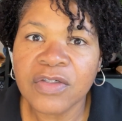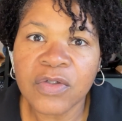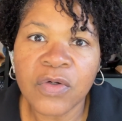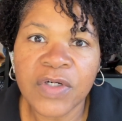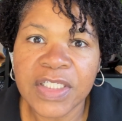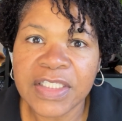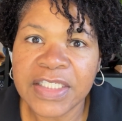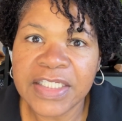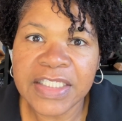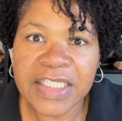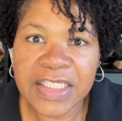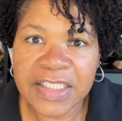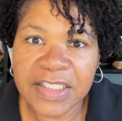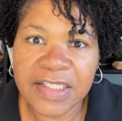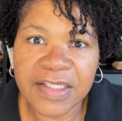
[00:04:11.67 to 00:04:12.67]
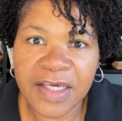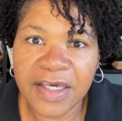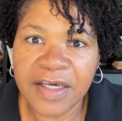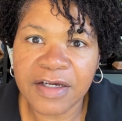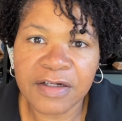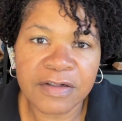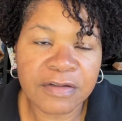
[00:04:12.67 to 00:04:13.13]
coily, kinky
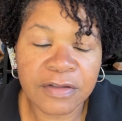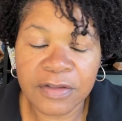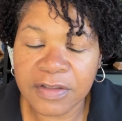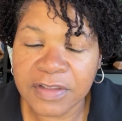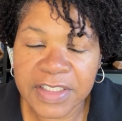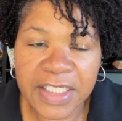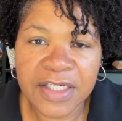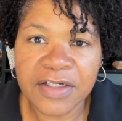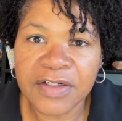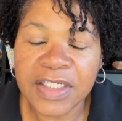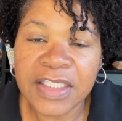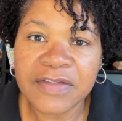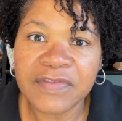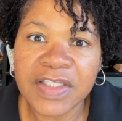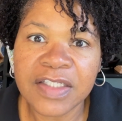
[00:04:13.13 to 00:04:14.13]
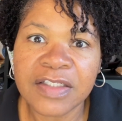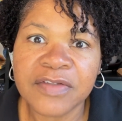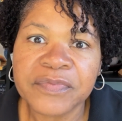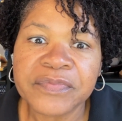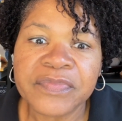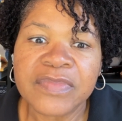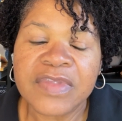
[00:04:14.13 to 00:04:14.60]
hair, curly hair even,
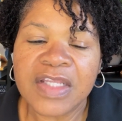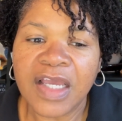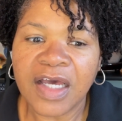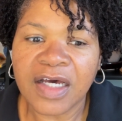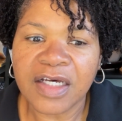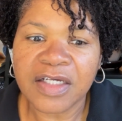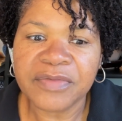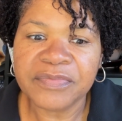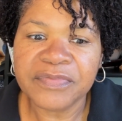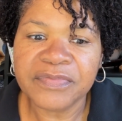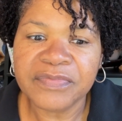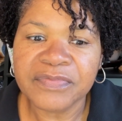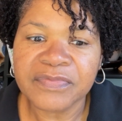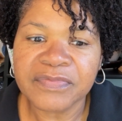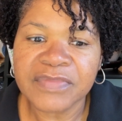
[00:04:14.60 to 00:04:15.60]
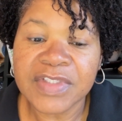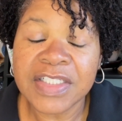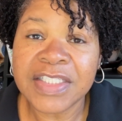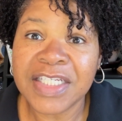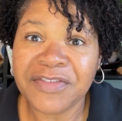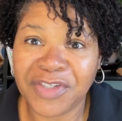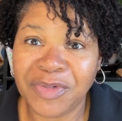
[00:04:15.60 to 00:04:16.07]

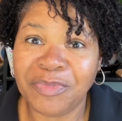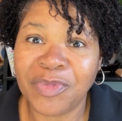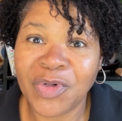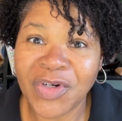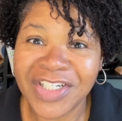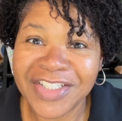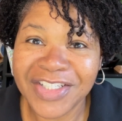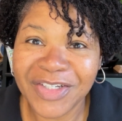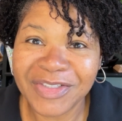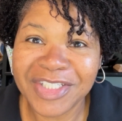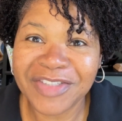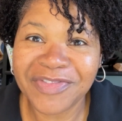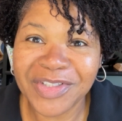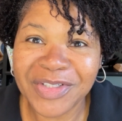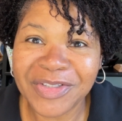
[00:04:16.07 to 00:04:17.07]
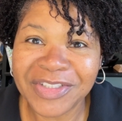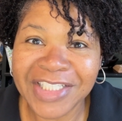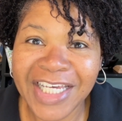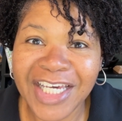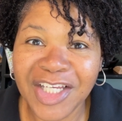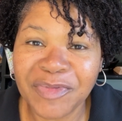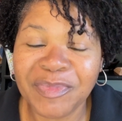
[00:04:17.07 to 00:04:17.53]
it's even more so difficult
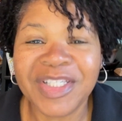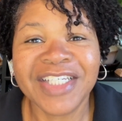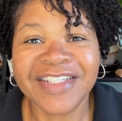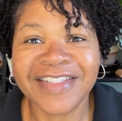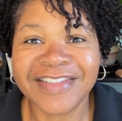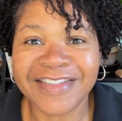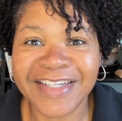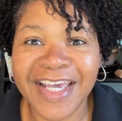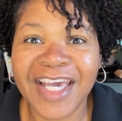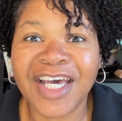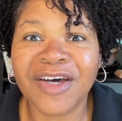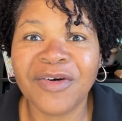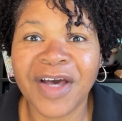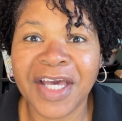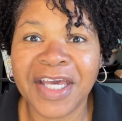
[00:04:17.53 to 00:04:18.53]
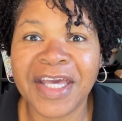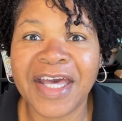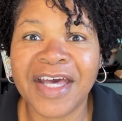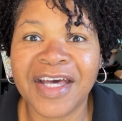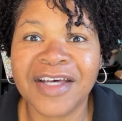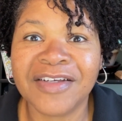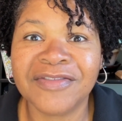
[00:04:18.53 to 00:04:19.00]
now, because now I
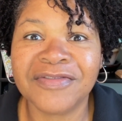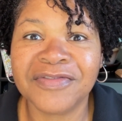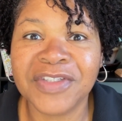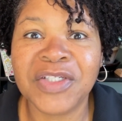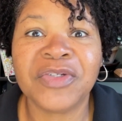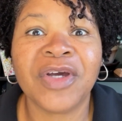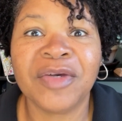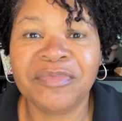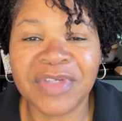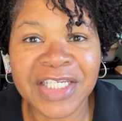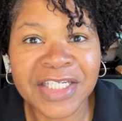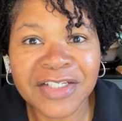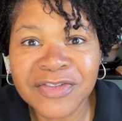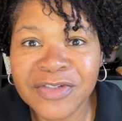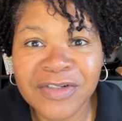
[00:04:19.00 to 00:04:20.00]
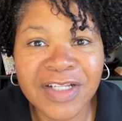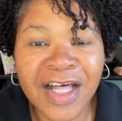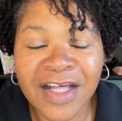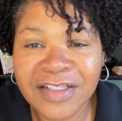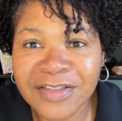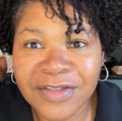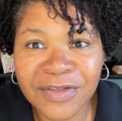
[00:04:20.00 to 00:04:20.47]
have, I'm being
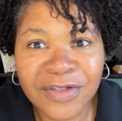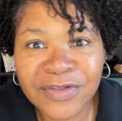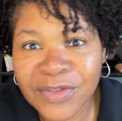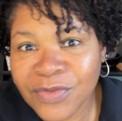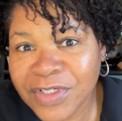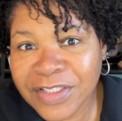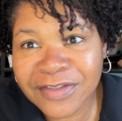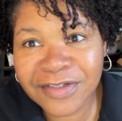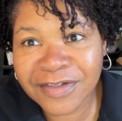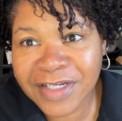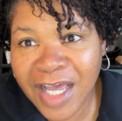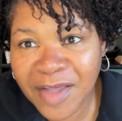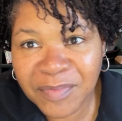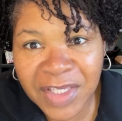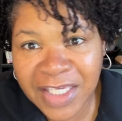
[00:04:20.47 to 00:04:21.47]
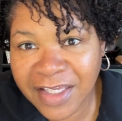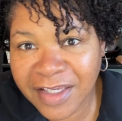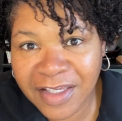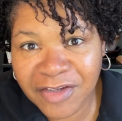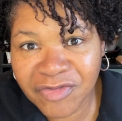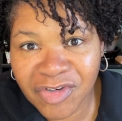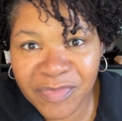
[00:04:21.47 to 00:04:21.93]
interlocked. So those oils are not making
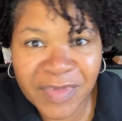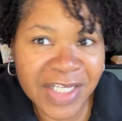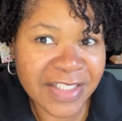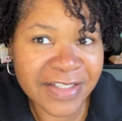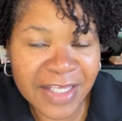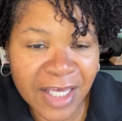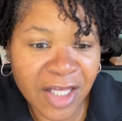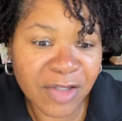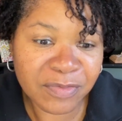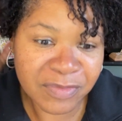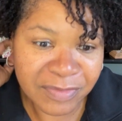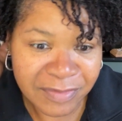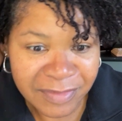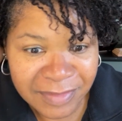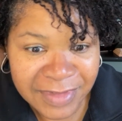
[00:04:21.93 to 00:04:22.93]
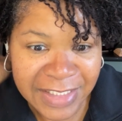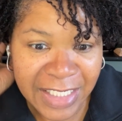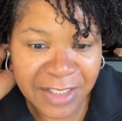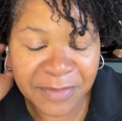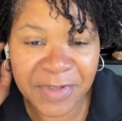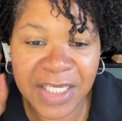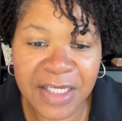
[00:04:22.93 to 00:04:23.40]
it from my scalp
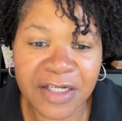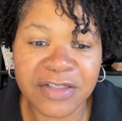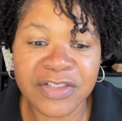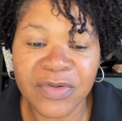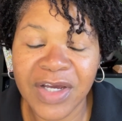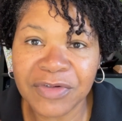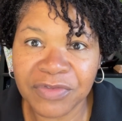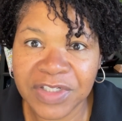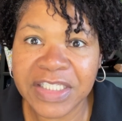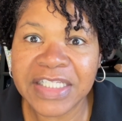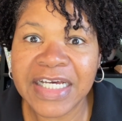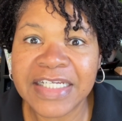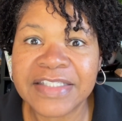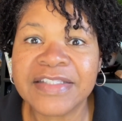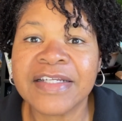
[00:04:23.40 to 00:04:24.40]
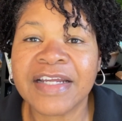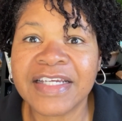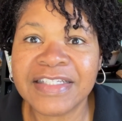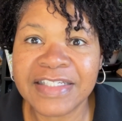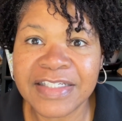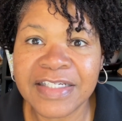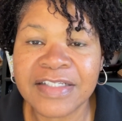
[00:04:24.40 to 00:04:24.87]
down to my hair. So I realized that I
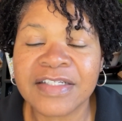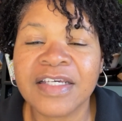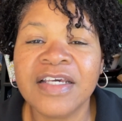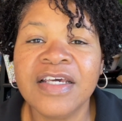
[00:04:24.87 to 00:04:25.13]
need